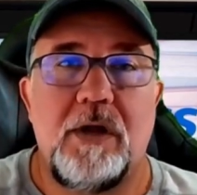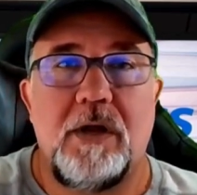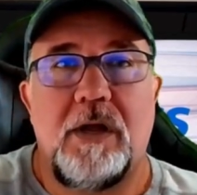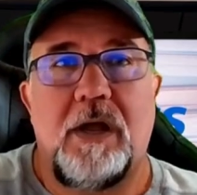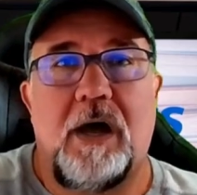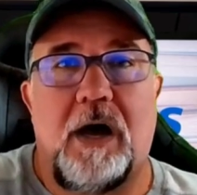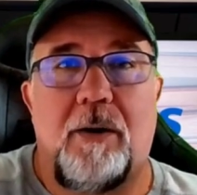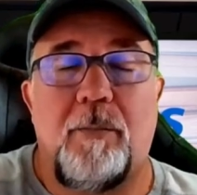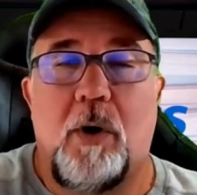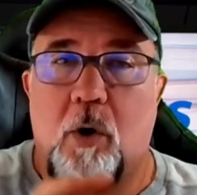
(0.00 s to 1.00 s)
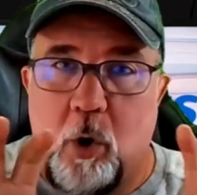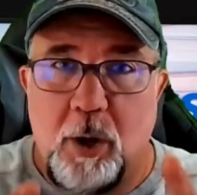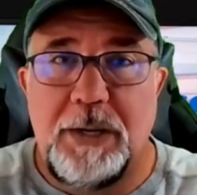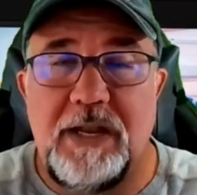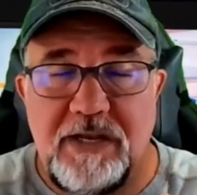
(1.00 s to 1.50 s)

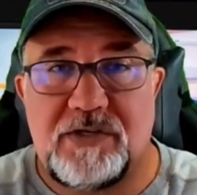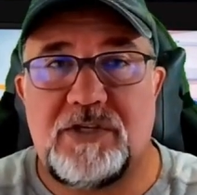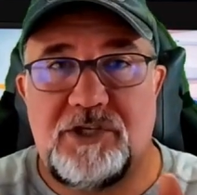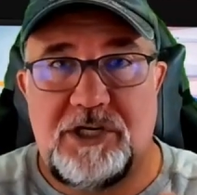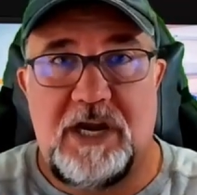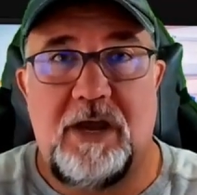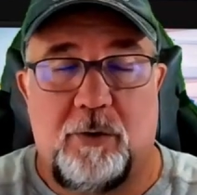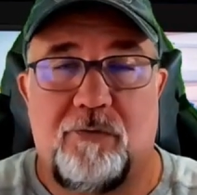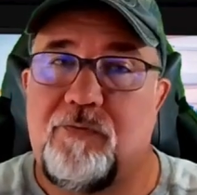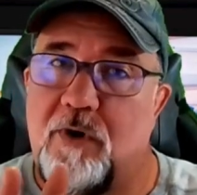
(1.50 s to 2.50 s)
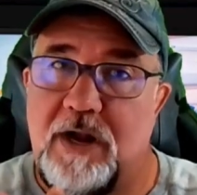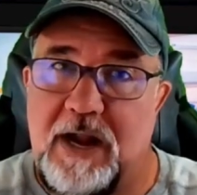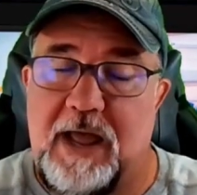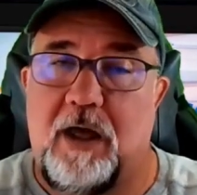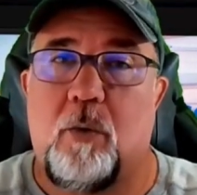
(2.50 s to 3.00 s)
on this channel for now.